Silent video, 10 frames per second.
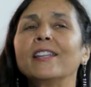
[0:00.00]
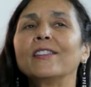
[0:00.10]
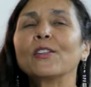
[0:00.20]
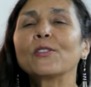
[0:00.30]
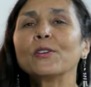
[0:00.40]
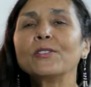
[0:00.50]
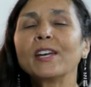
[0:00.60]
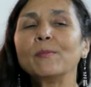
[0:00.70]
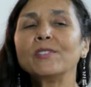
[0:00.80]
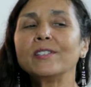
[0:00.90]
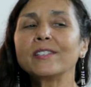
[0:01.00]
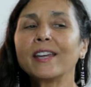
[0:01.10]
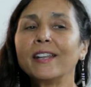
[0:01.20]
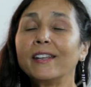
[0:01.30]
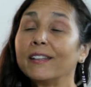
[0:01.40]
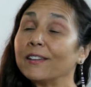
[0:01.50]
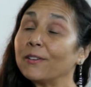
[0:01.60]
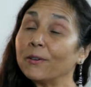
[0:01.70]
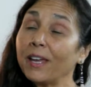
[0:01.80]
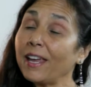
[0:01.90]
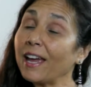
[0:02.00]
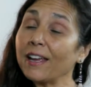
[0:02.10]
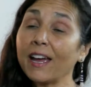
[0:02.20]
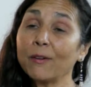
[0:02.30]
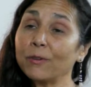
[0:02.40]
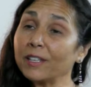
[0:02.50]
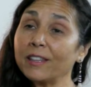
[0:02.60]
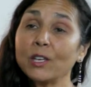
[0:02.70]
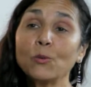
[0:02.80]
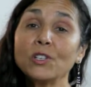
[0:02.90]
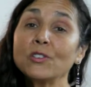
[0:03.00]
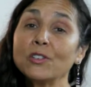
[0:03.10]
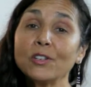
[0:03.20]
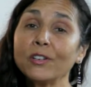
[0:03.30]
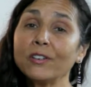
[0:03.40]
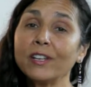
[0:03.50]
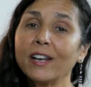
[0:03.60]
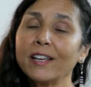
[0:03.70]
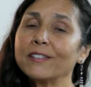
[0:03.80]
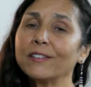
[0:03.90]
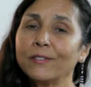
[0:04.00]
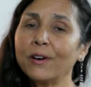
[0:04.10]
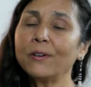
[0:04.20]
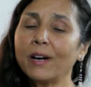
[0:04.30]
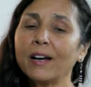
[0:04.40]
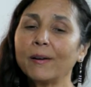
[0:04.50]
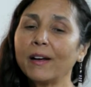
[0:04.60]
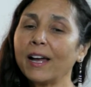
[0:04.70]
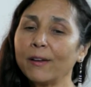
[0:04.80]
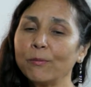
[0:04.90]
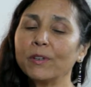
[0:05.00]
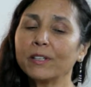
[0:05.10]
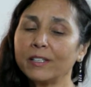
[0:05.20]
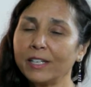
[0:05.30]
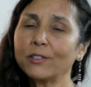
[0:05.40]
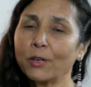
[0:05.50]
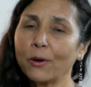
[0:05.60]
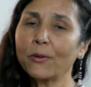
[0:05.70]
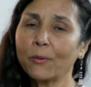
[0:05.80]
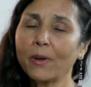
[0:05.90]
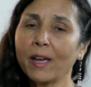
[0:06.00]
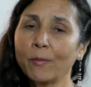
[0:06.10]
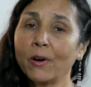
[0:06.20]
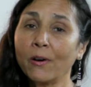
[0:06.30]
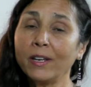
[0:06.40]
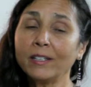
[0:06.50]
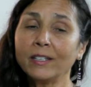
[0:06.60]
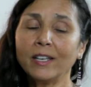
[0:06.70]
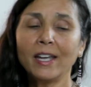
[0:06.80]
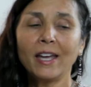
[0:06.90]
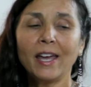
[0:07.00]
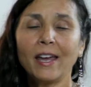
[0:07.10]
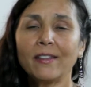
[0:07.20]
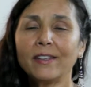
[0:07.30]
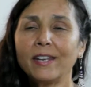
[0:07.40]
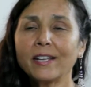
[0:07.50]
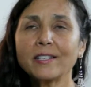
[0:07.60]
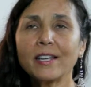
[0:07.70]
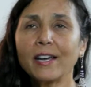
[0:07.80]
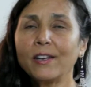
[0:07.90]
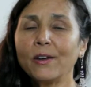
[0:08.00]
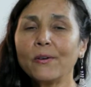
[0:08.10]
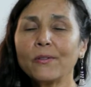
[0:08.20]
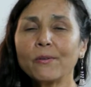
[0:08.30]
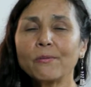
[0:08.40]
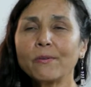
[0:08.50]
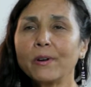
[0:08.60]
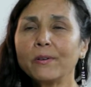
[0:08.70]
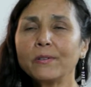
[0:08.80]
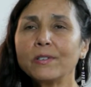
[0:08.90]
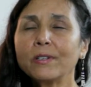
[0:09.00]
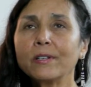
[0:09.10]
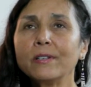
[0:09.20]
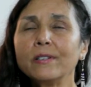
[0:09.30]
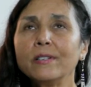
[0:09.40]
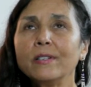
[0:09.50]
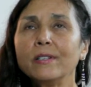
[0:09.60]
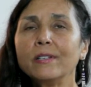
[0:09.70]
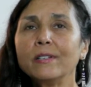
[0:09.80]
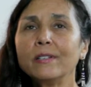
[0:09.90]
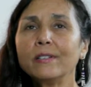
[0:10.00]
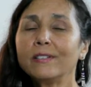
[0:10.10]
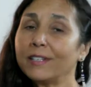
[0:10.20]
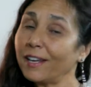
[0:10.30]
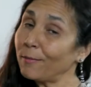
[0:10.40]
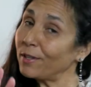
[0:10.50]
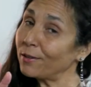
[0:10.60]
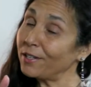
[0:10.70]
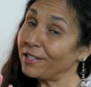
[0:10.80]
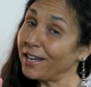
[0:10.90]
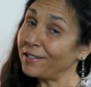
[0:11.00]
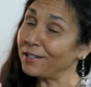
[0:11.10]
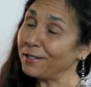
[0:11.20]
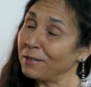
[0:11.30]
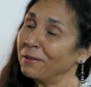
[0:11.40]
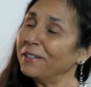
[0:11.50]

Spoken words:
And the third time she said, "Okay, I really think we should turn." And I said, "No, I really need to go the way I'm going." And the next thing I know, the road turned. She gave me 3 chances.